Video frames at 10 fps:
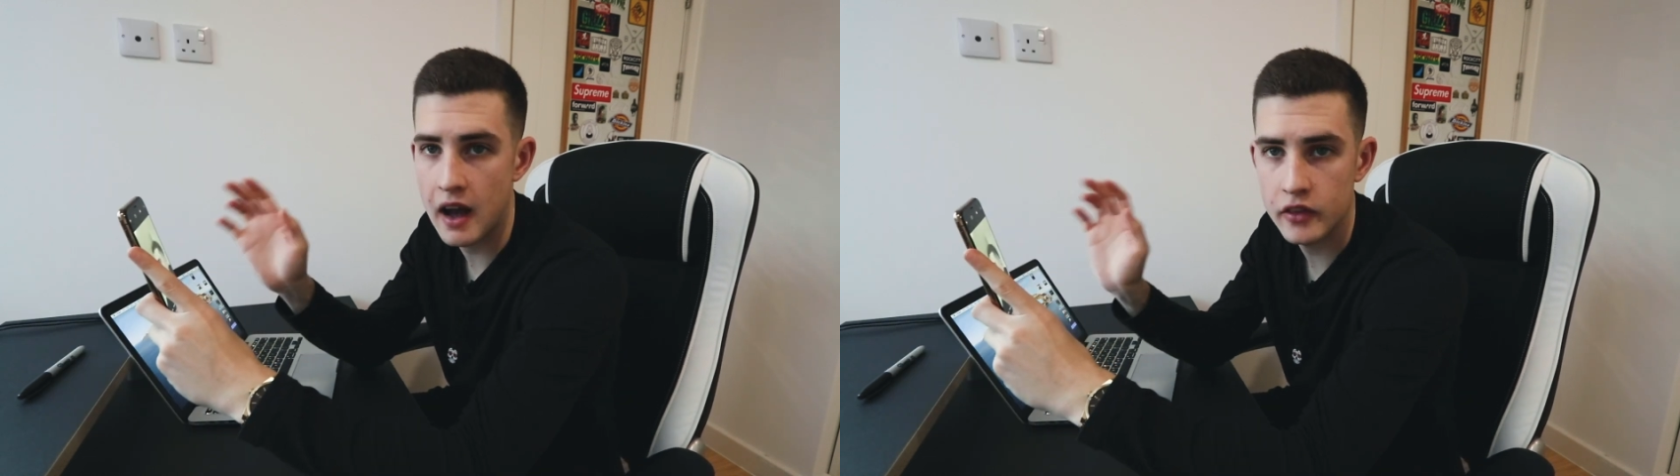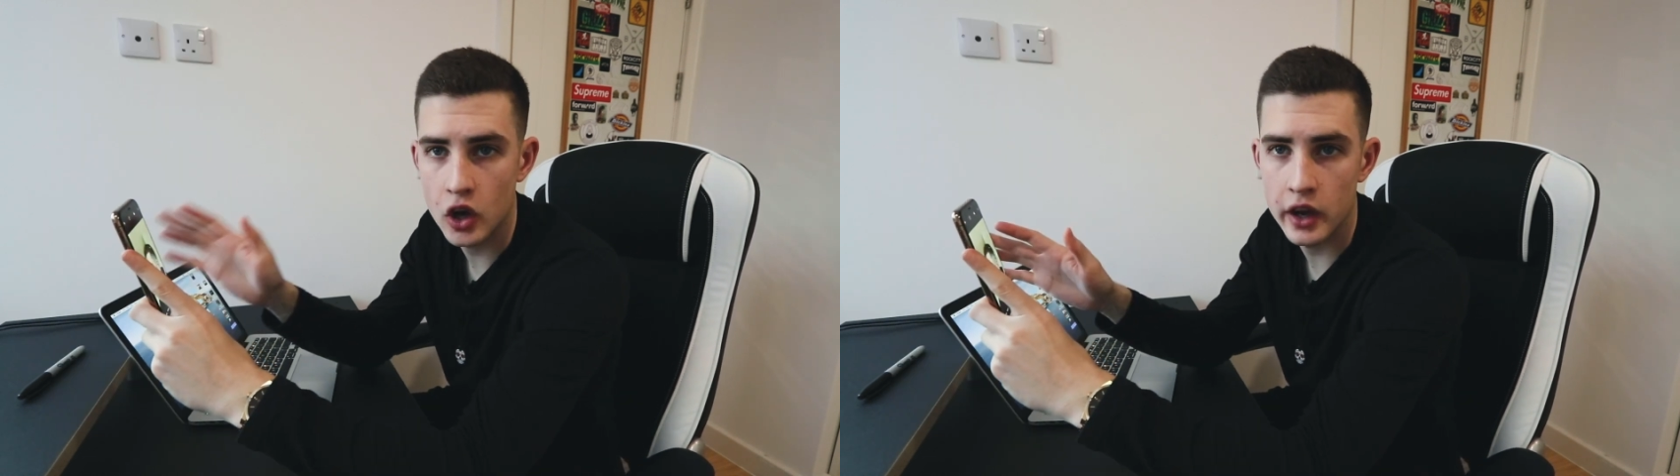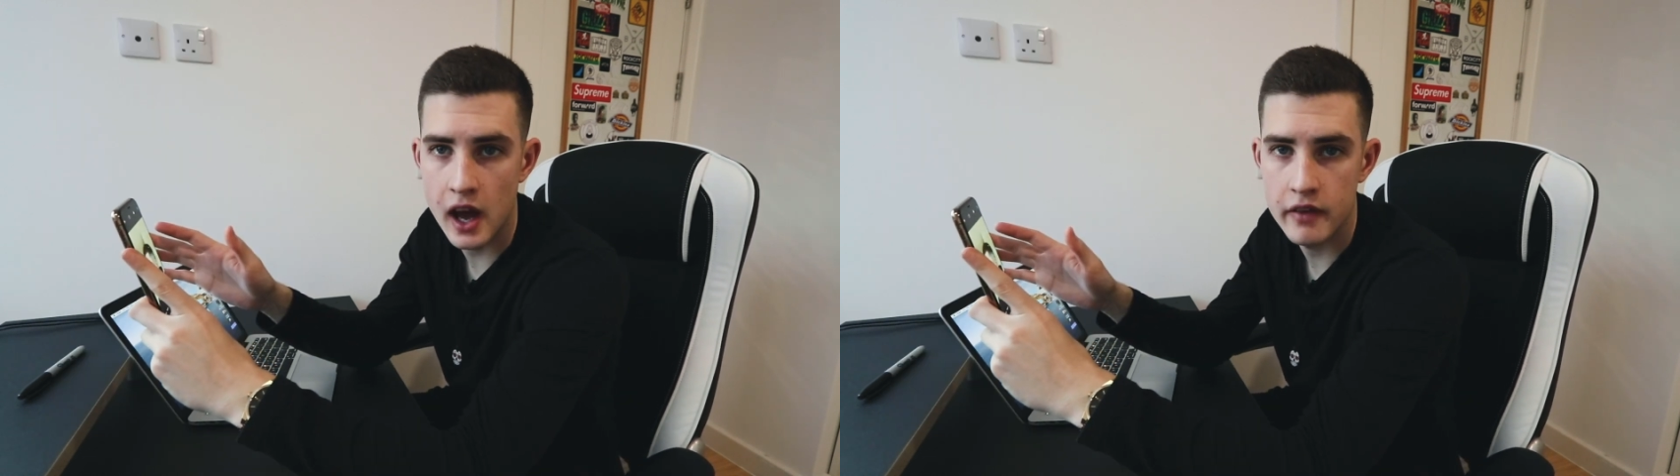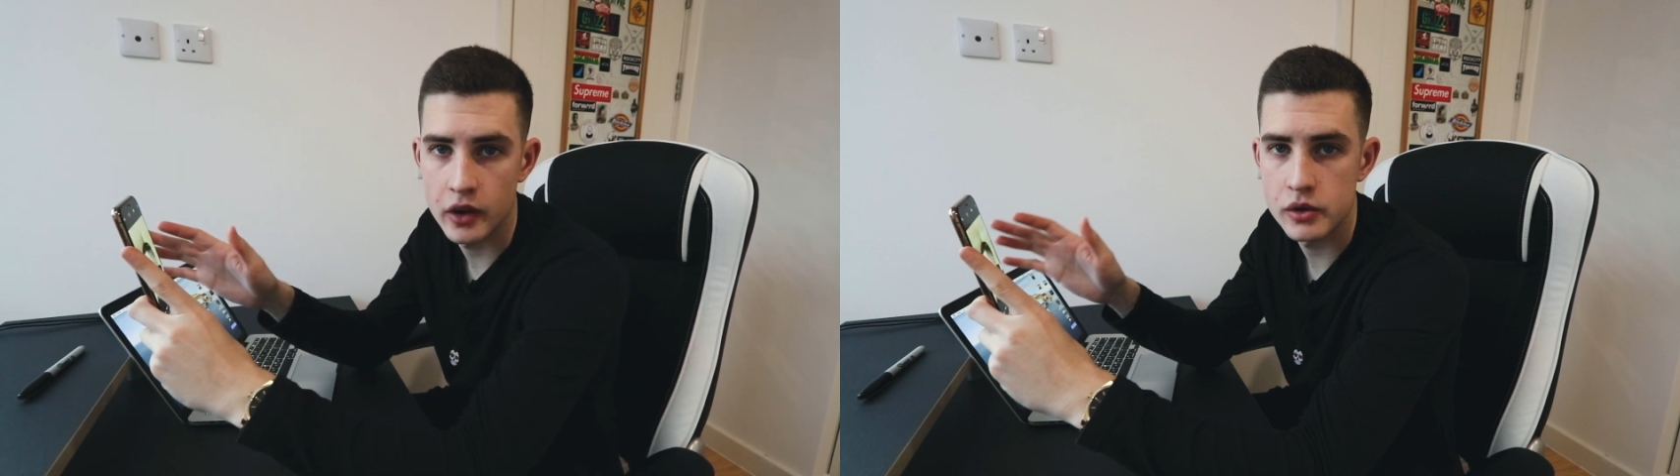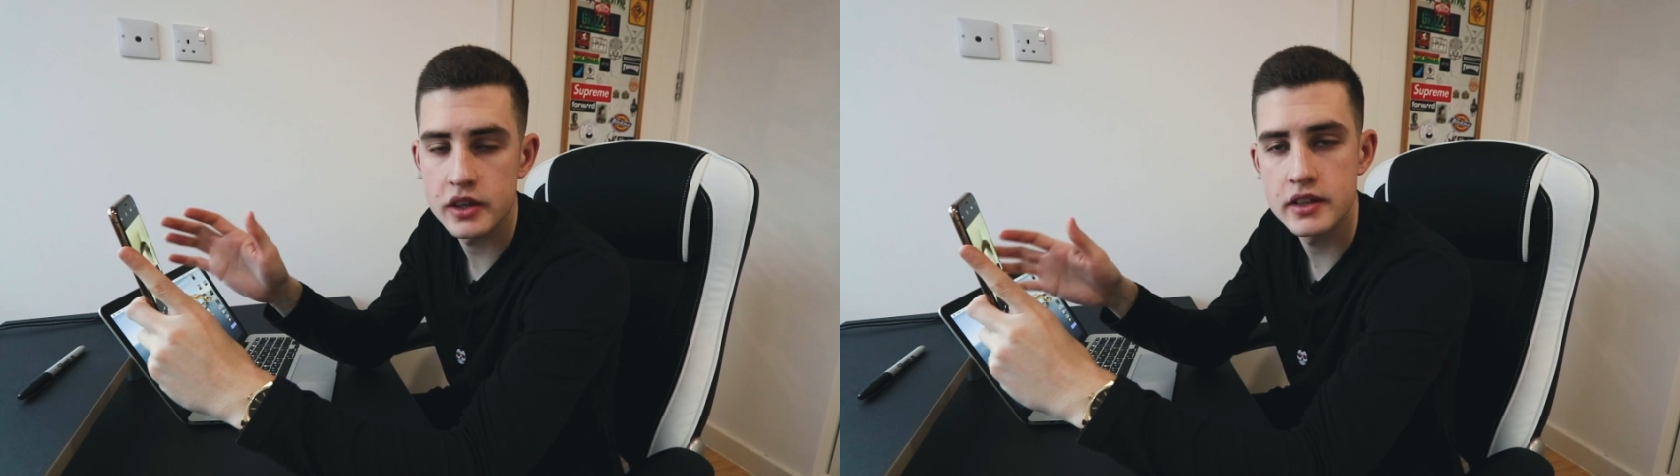you haven't got an
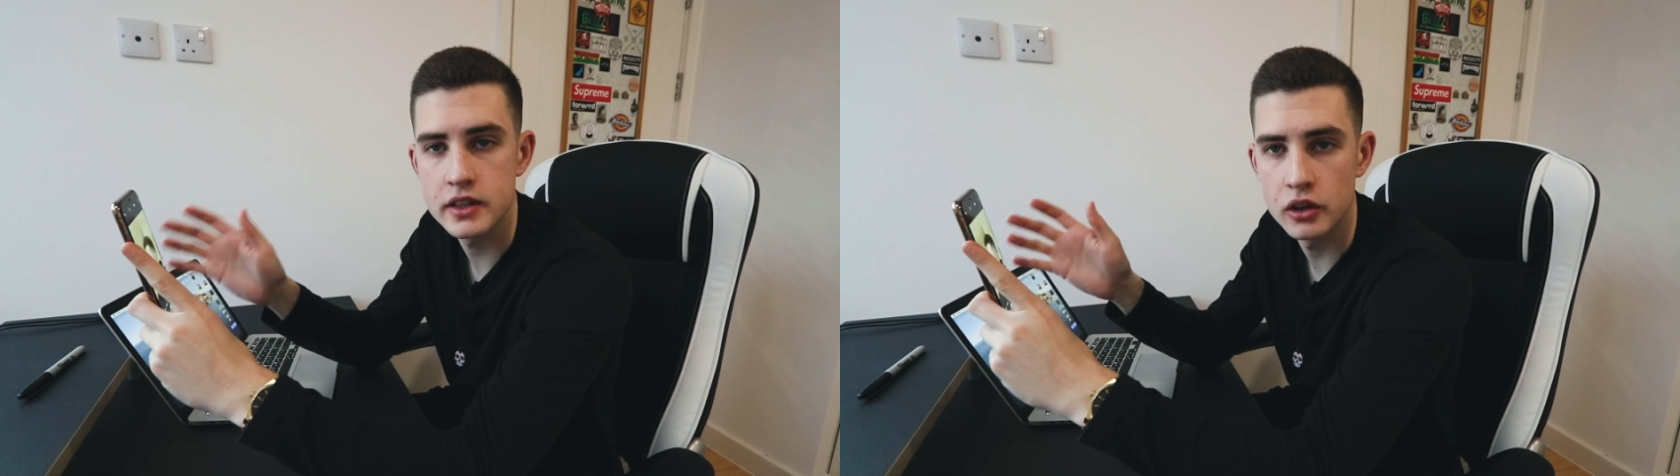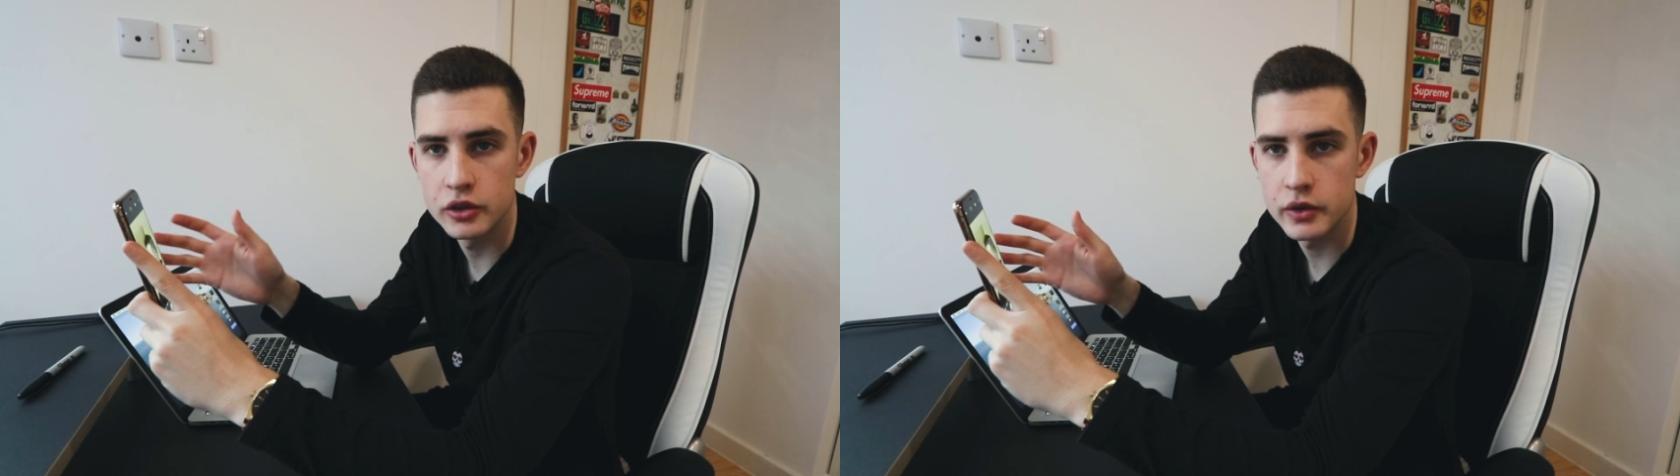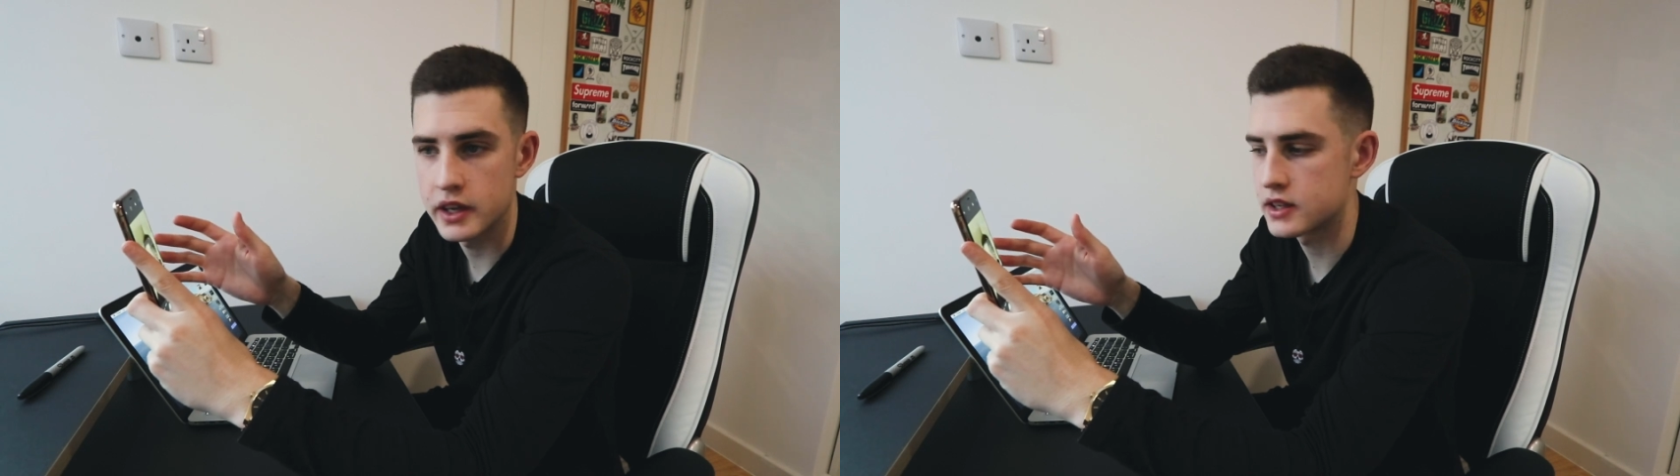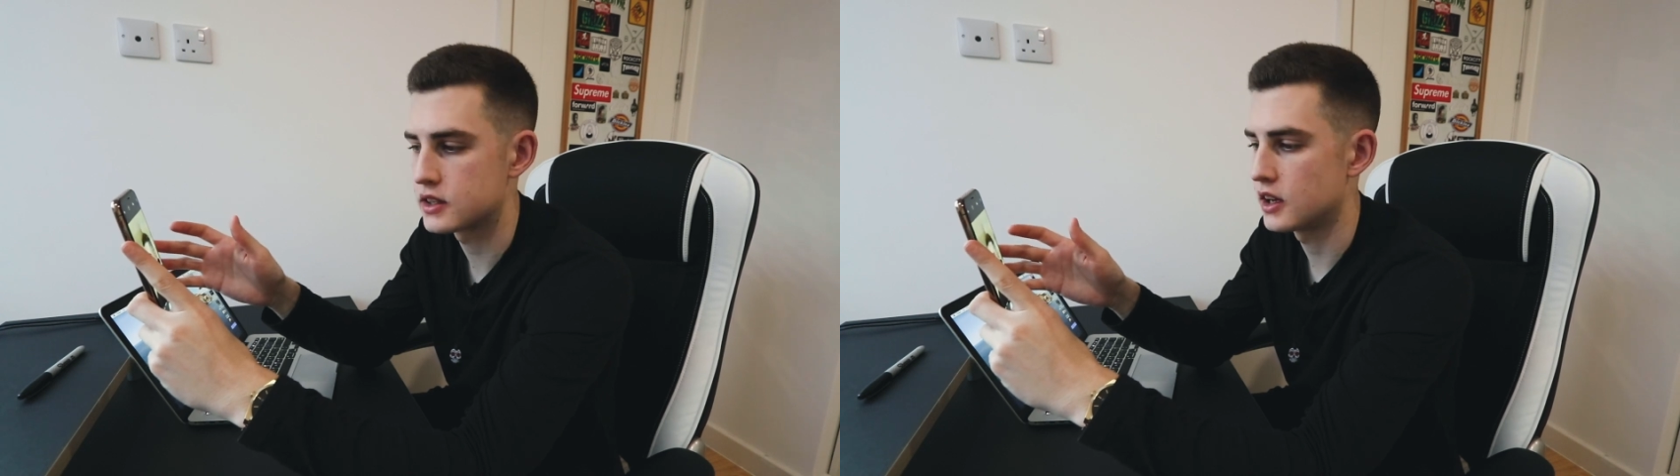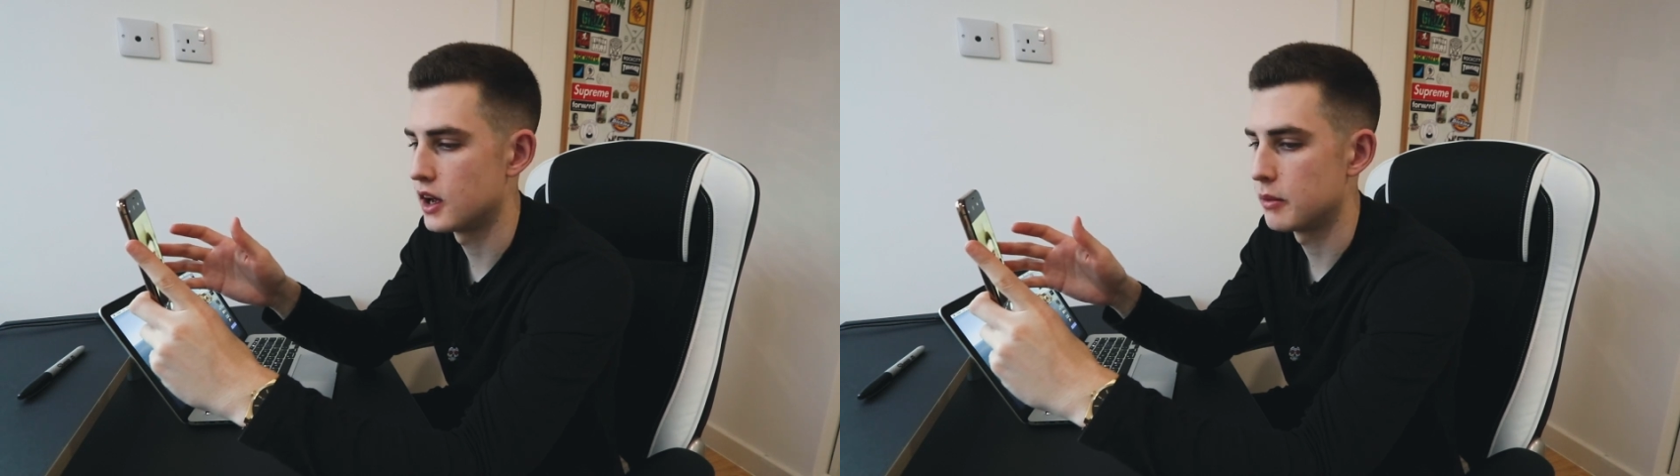iPhone, you can still do
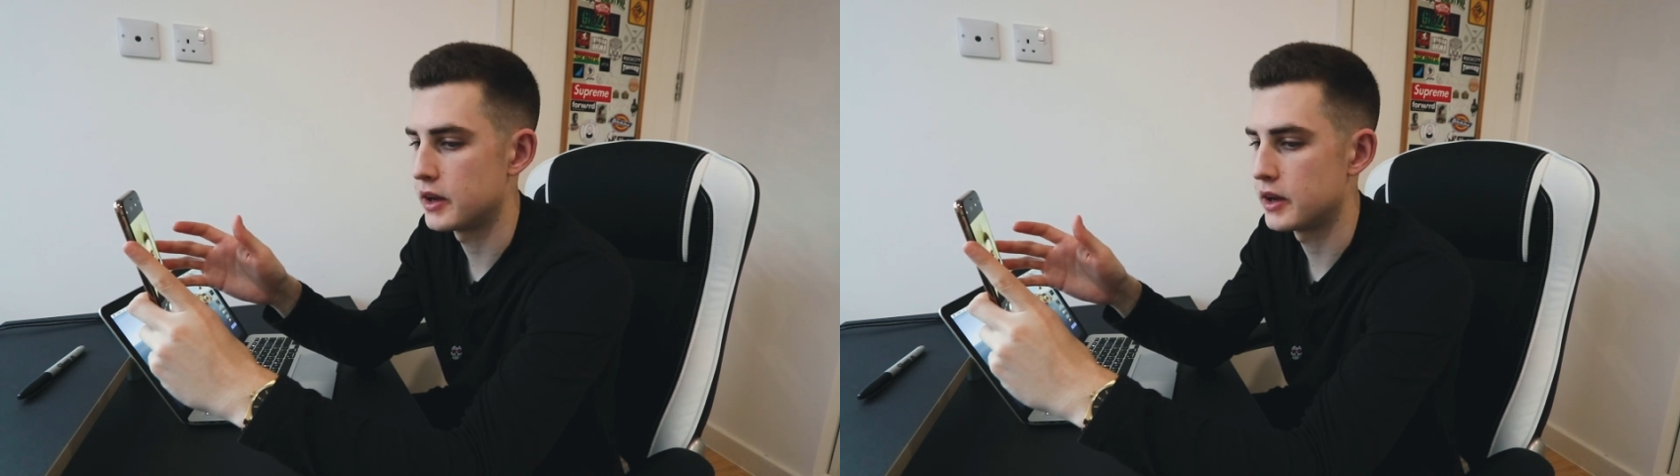this.